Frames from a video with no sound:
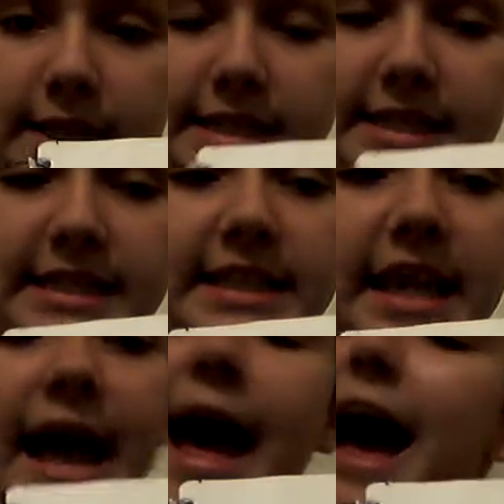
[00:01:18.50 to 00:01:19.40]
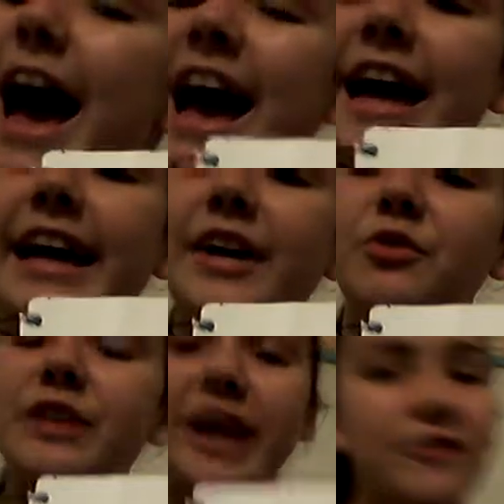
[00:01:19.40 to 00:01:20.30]
because I
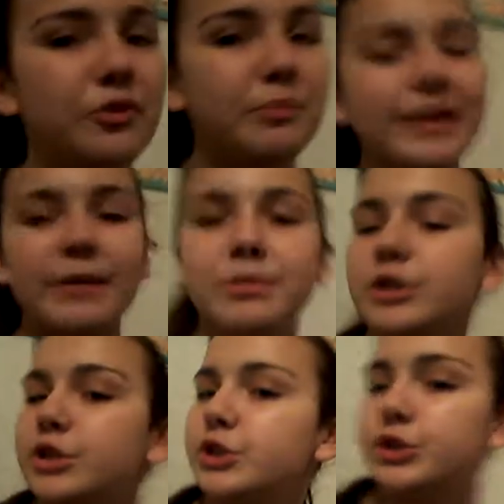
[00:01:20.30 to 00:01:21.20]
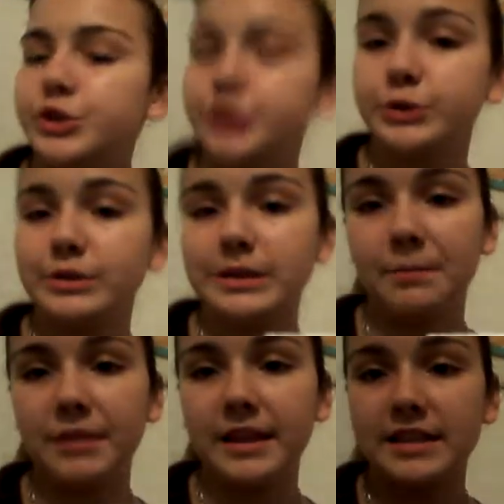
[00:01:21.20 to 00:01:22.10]
would never be able to do
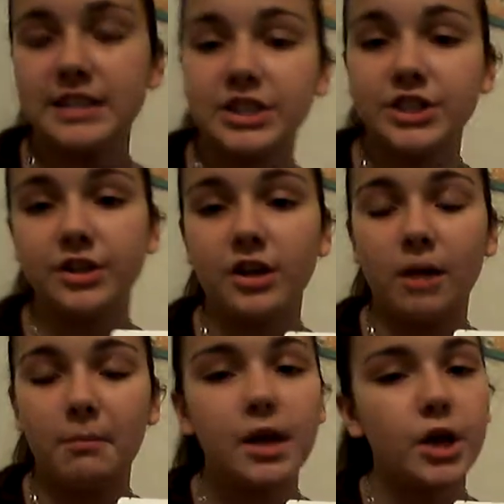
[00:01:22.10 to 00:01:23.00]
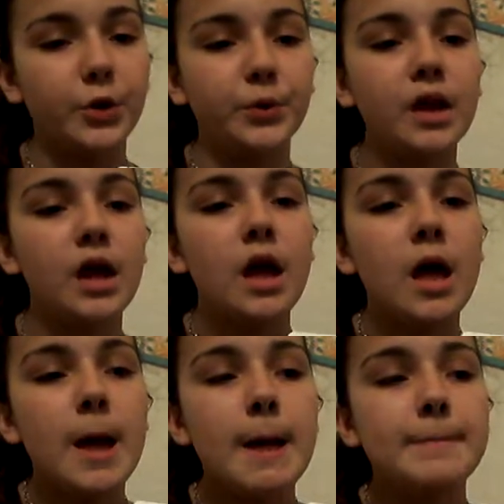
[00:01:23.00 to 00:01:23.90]
something this good on my own
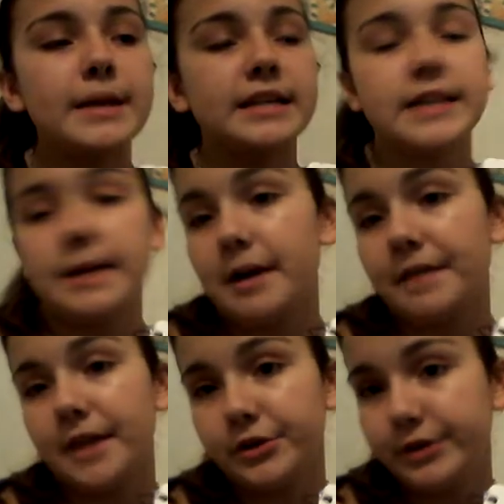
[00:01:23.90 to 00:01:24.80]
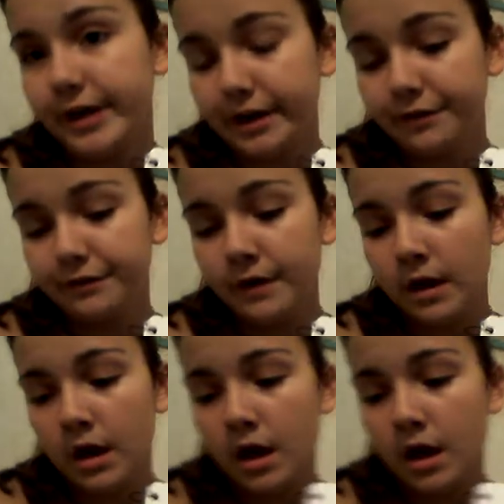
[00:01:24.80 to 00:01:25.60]
because I'm not that creative.